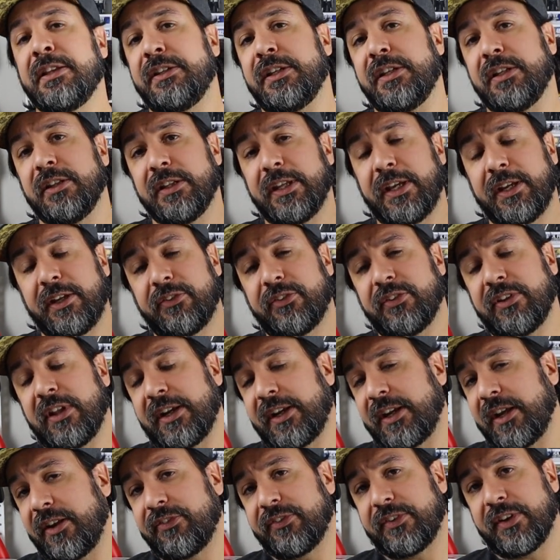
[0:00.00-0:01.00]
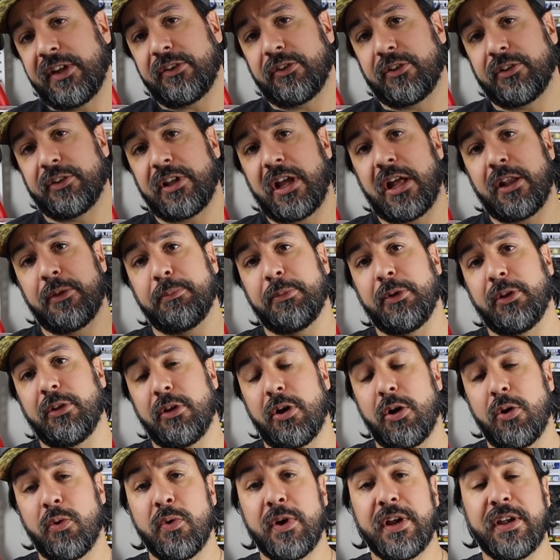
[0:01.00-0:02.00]
The links, like I said, are down
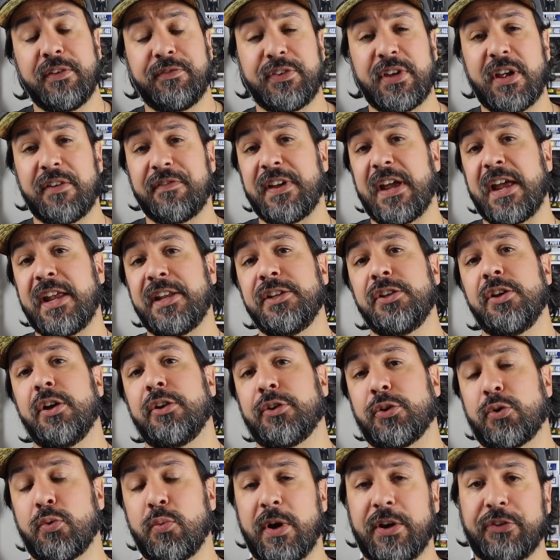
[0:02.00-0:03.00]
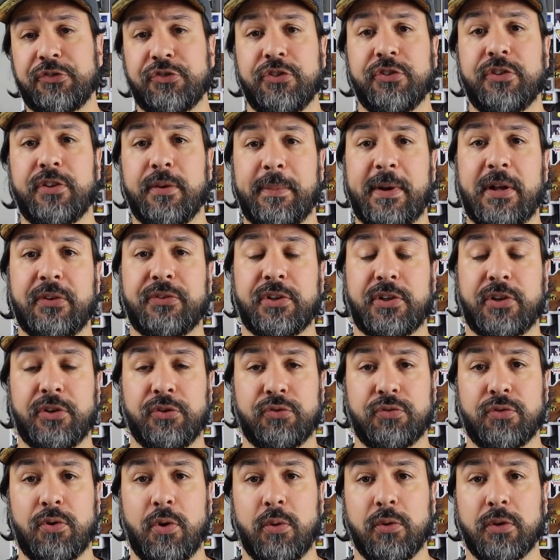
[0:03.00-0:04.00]
below. If you have any other questions about the
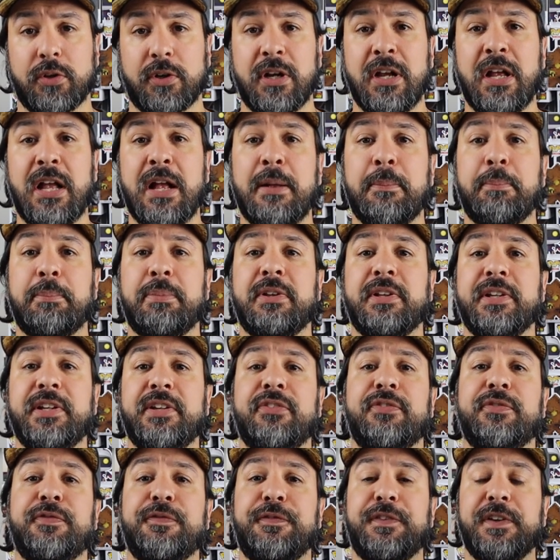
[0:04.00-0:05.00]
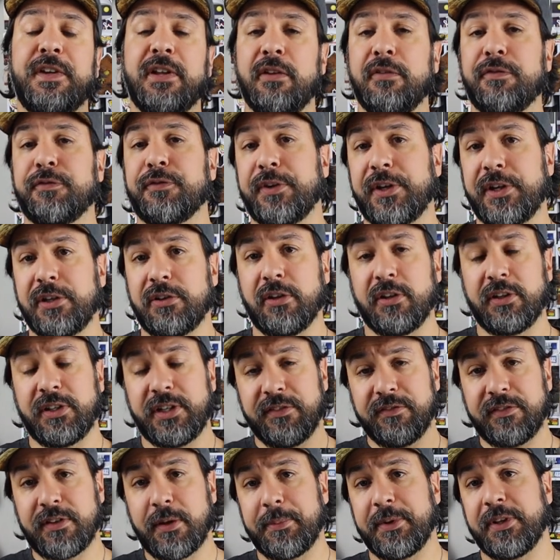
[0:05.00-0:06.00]
controller, please feel free to
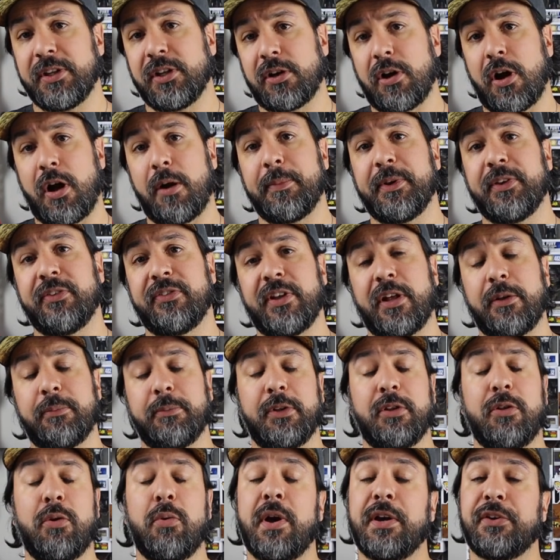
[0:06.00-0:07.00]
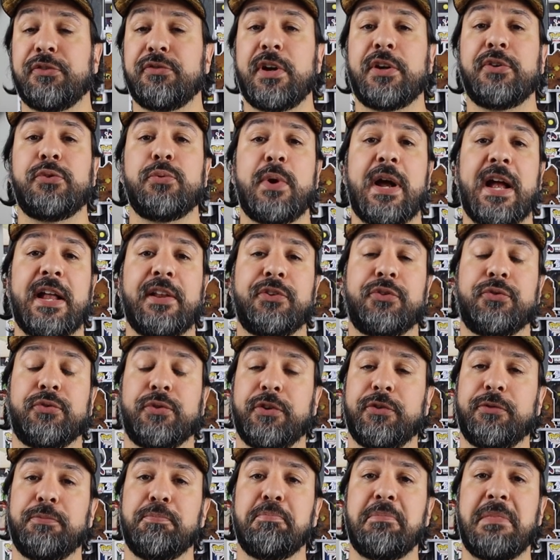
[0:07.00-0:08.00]
leave them in the comments down below. I try to
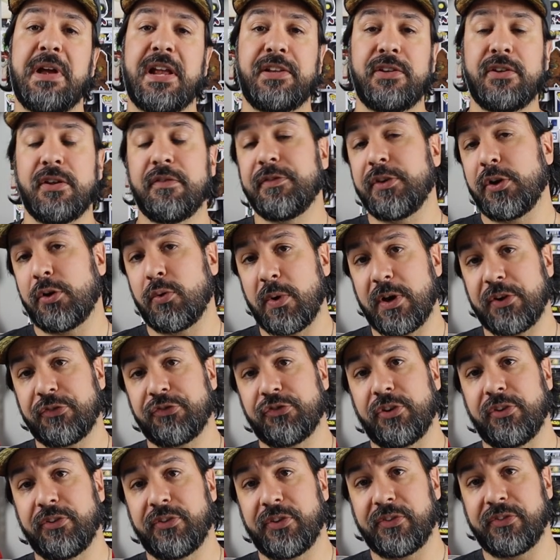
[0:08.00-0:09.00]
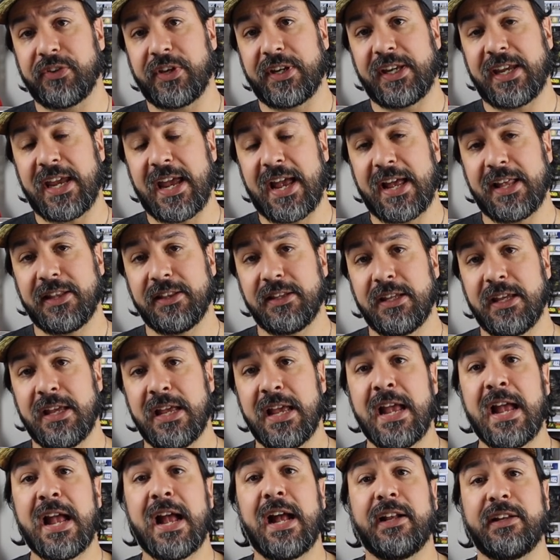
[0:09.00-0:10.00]
answer as many of the questions as I can.
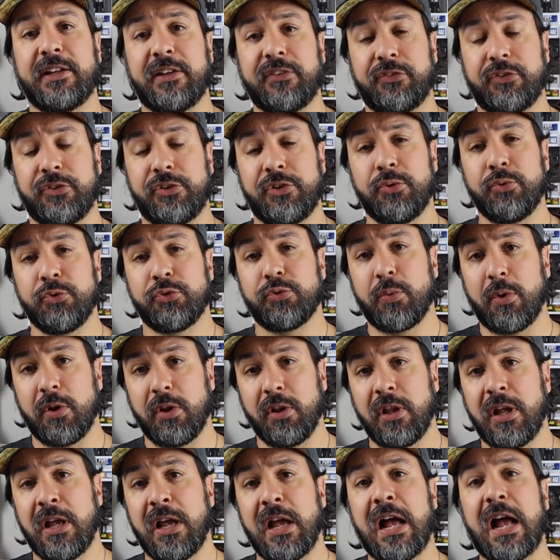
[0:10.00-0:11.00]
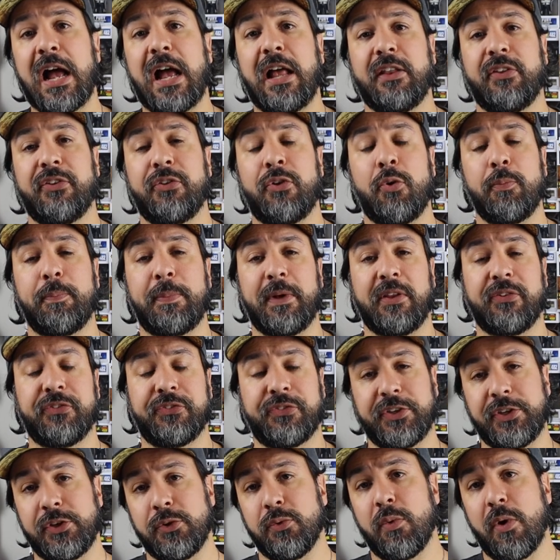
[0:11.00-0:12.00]
And as usual, I hope I'll
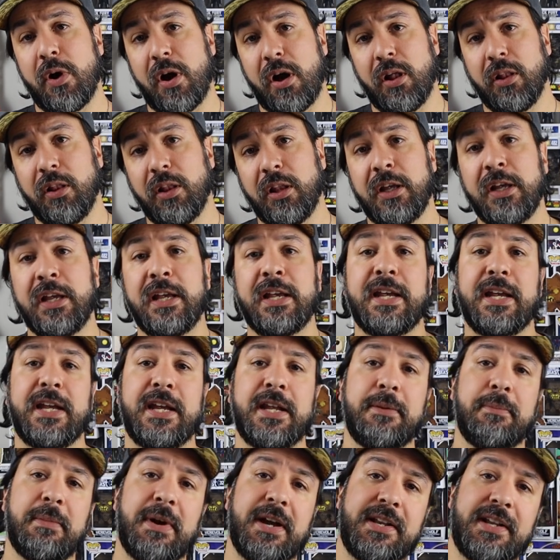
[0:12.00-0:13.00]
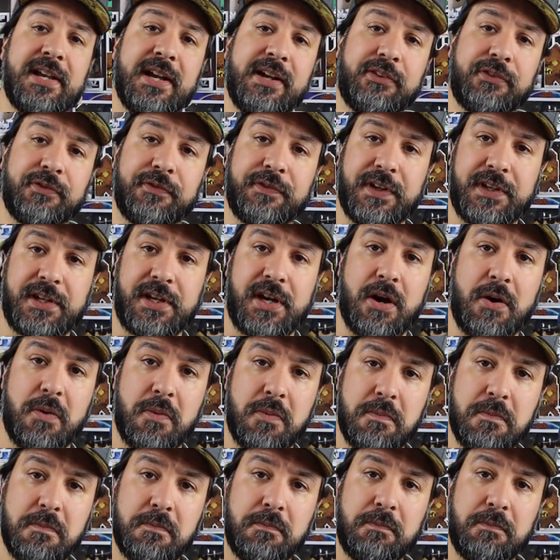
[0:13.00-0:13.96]
see you all in my next video.